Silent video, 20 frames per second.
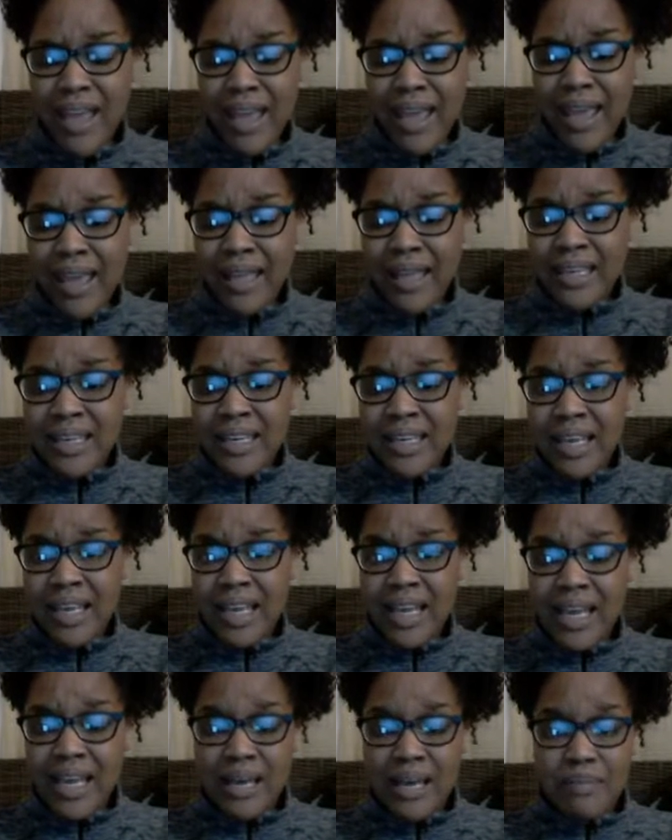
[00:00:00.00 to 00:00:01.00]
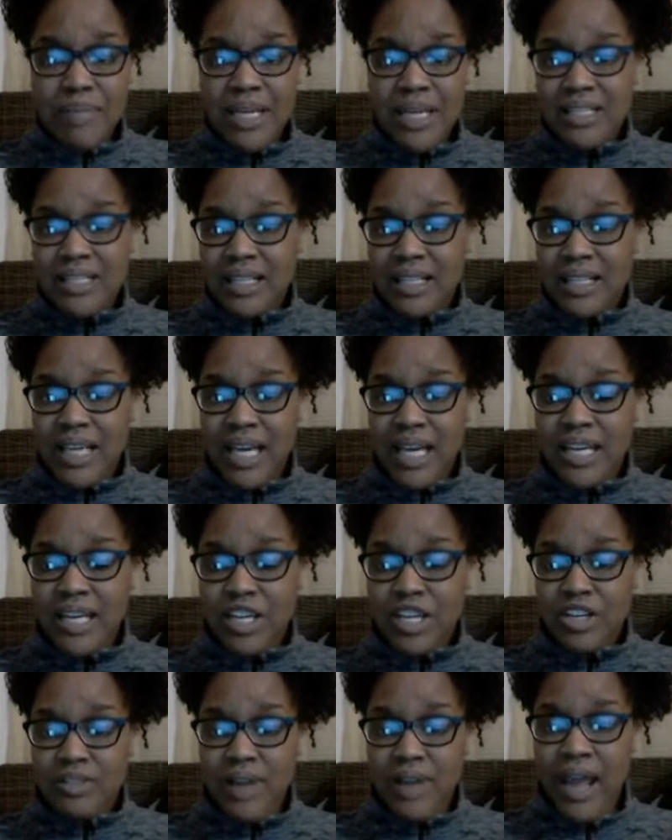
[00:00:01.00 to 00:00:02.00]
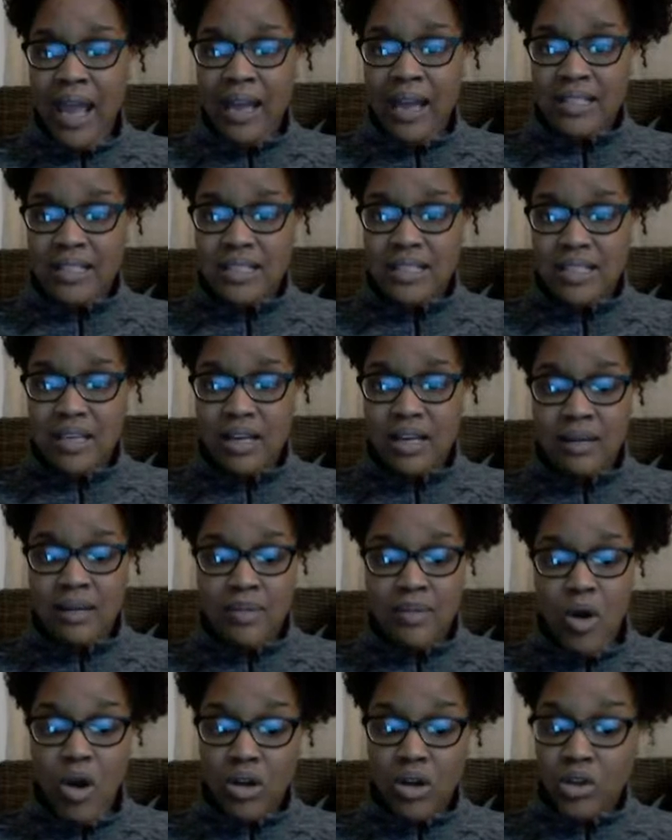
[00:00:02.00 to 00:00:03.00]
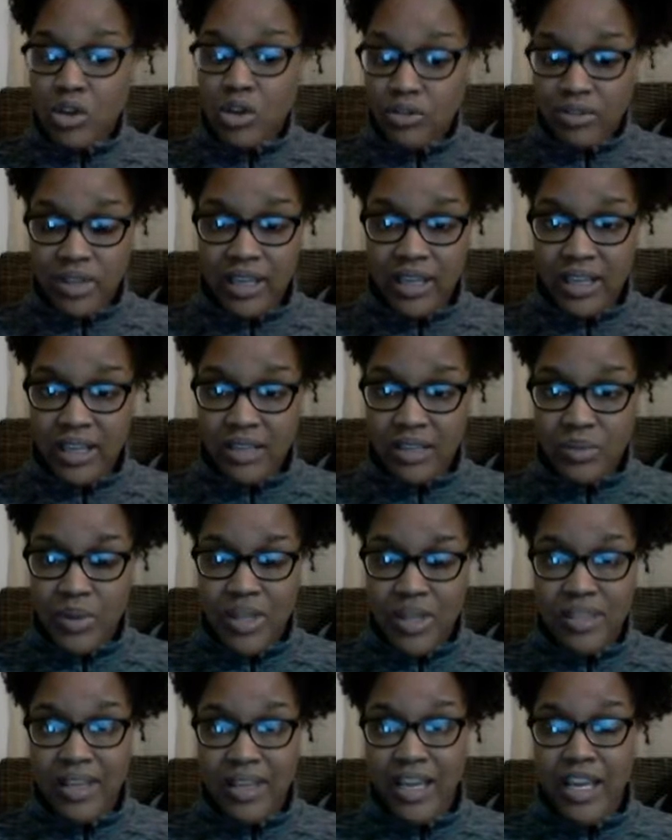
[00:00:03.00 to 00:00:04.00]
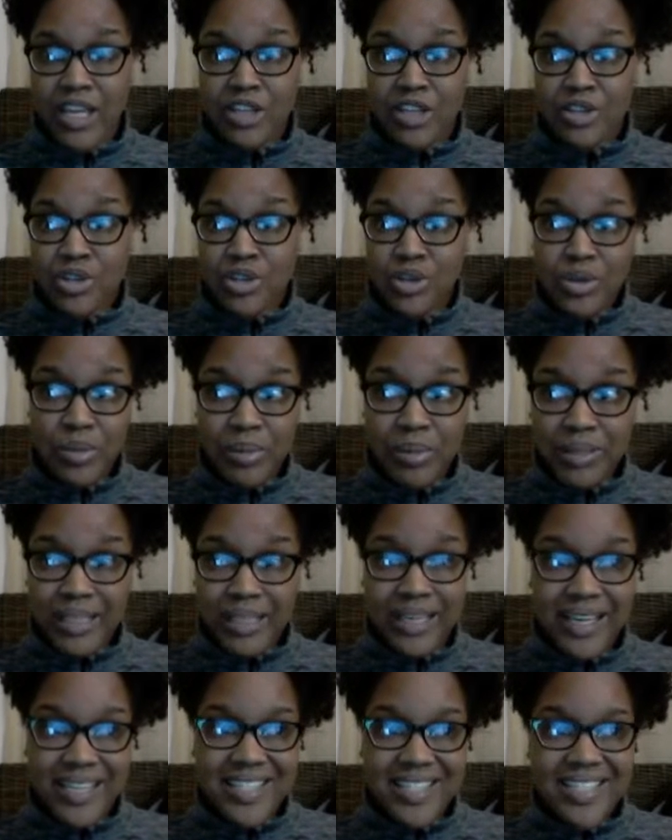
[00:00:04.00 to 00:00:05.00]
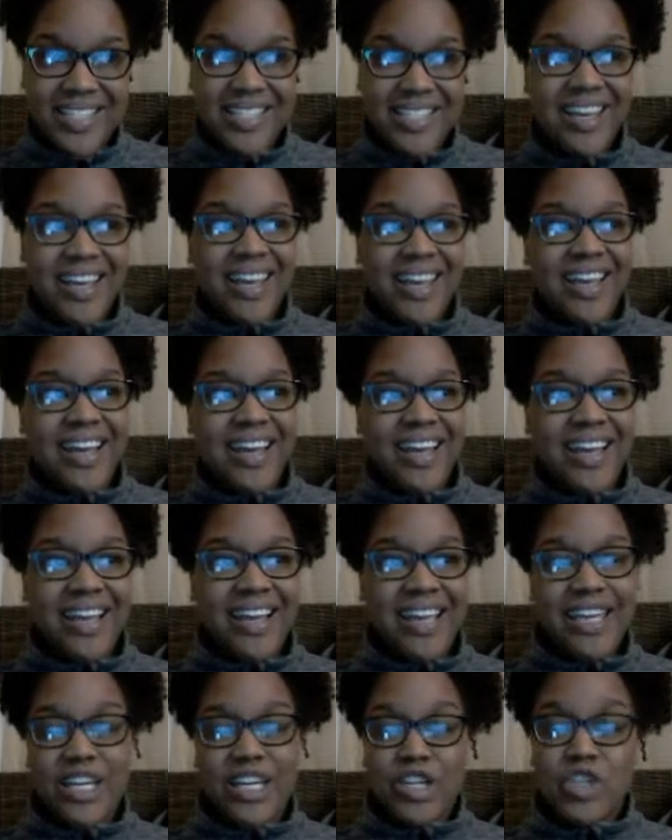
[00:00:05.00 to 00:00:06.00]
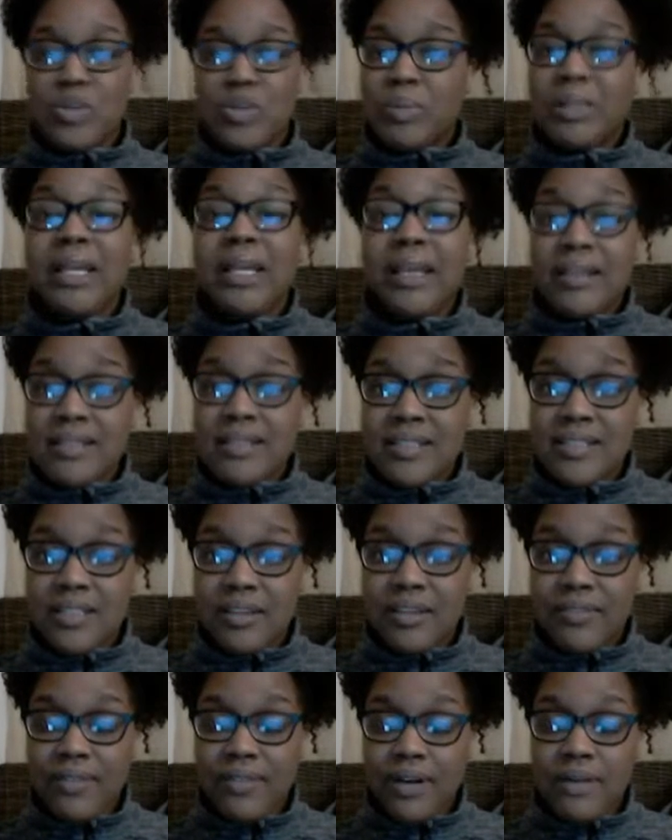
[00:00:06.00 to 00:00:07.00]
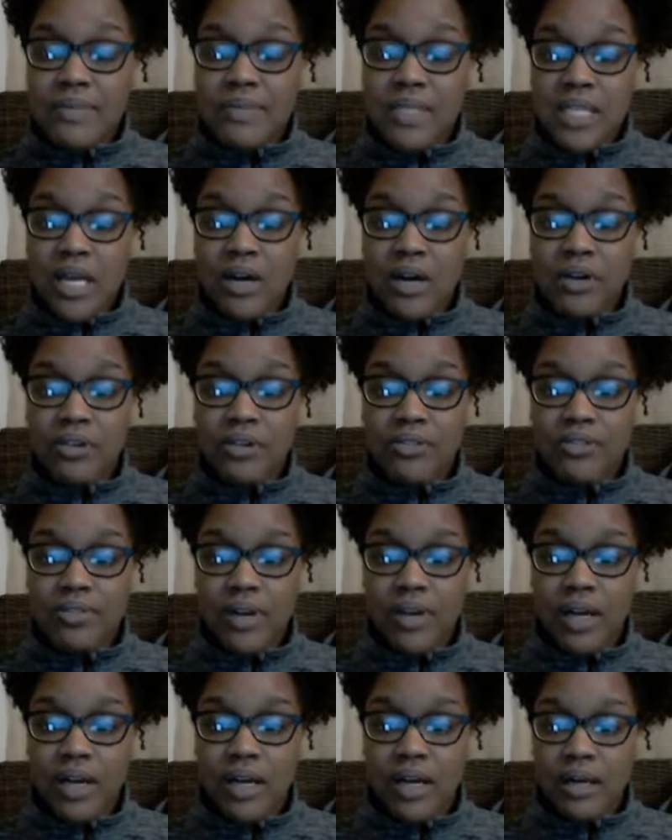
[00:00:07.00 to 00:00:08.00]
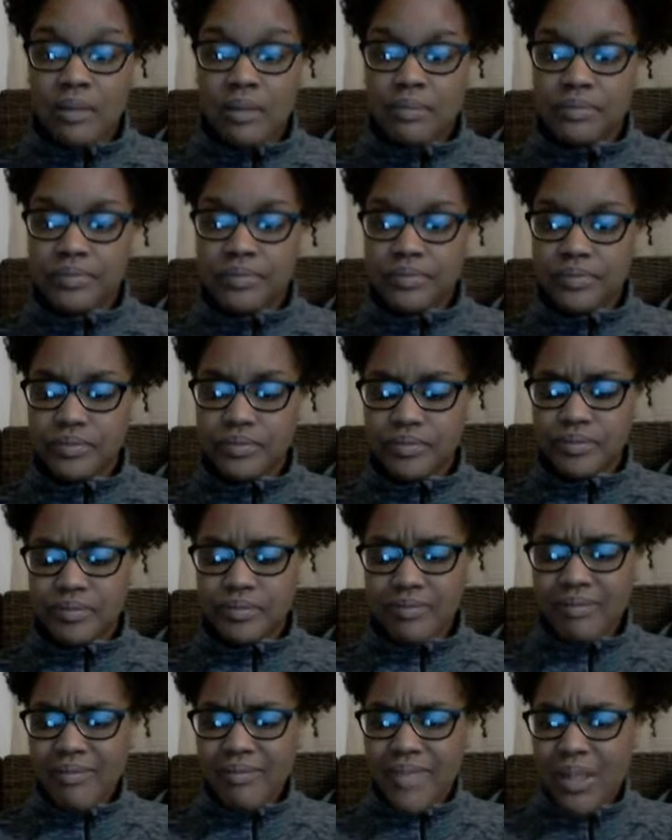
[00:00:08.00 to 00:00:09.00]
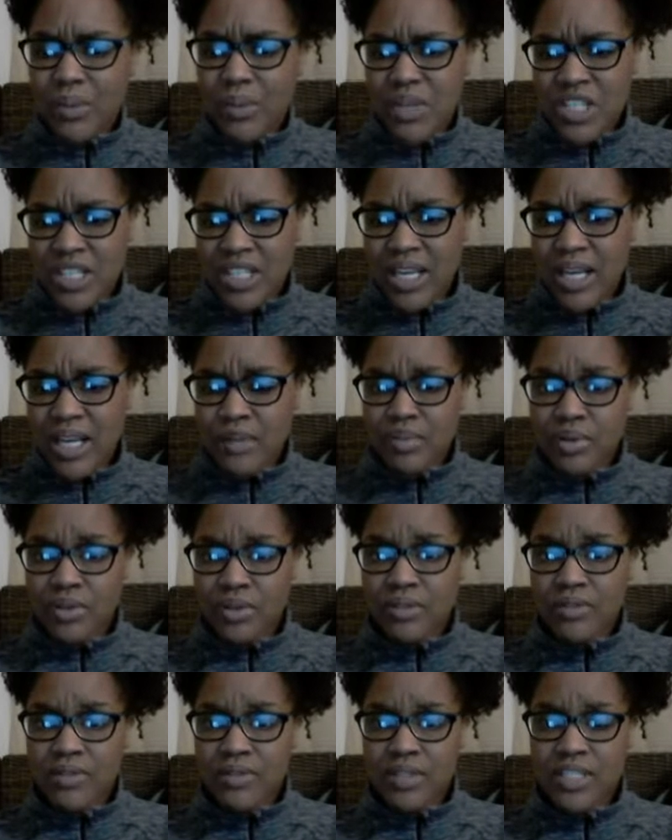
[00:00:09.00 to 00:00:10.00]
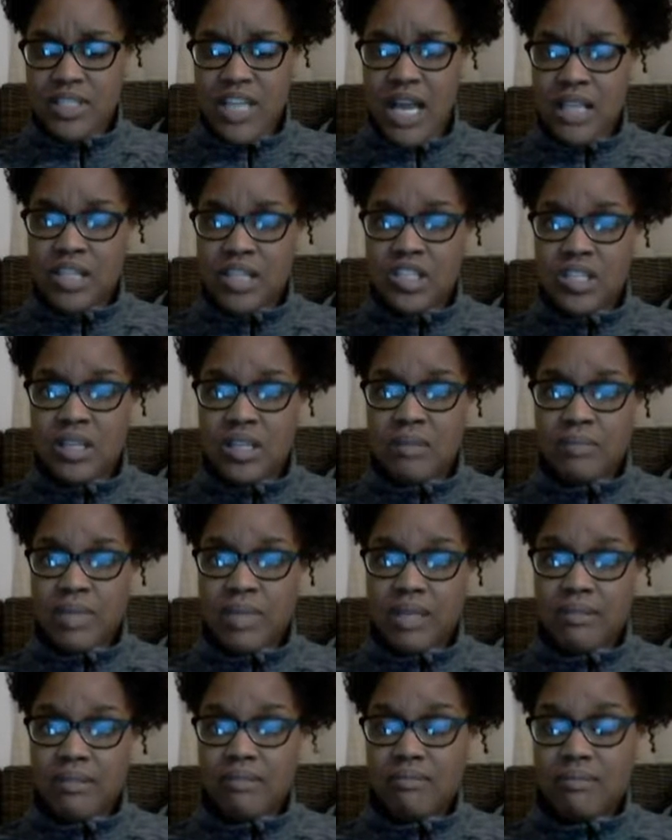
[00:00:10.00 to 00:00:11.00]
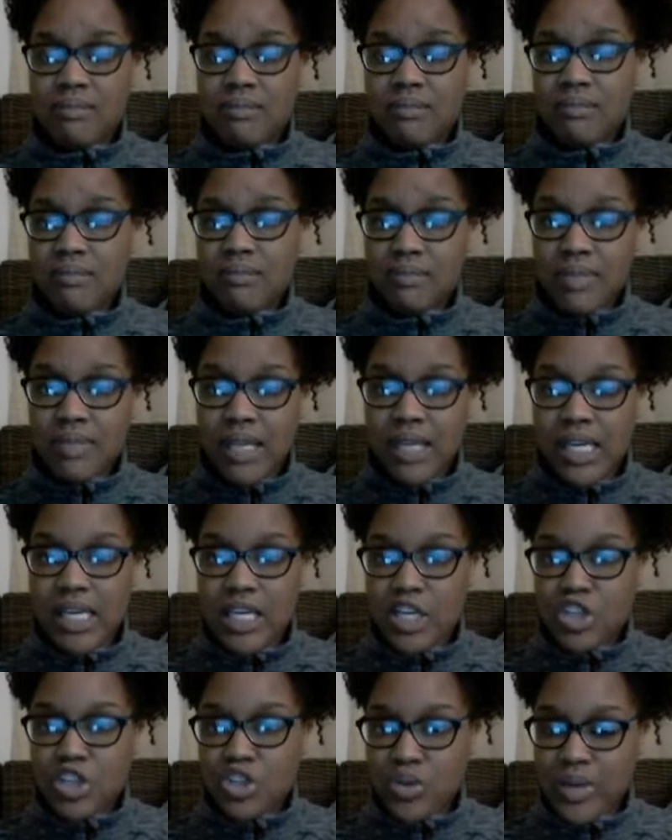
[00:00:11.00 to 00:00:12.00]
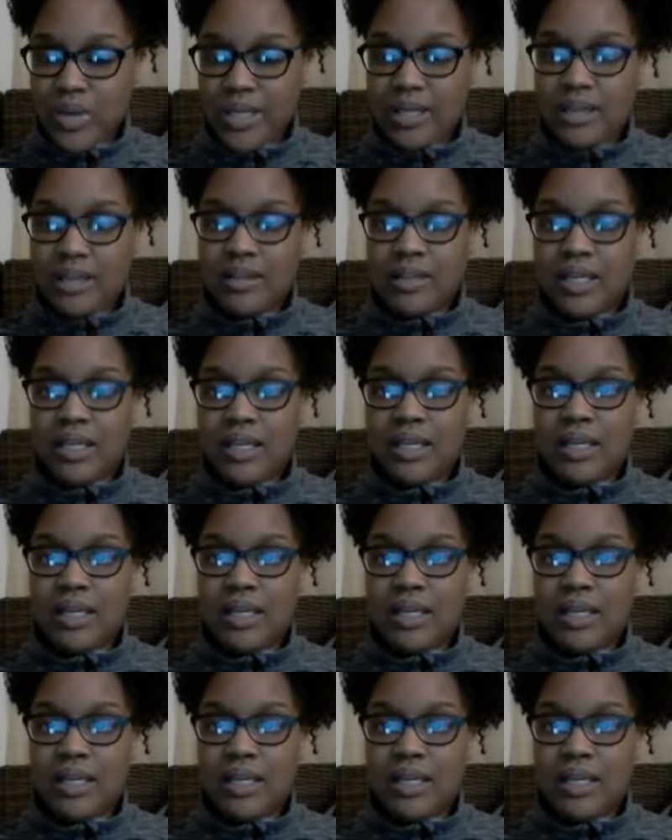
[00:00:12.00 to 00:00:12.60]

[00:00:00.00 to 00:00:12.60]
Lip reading: and basically how to interact all over again with a new place, in a new place for himself, which can prove challenging, but he enjoyed it.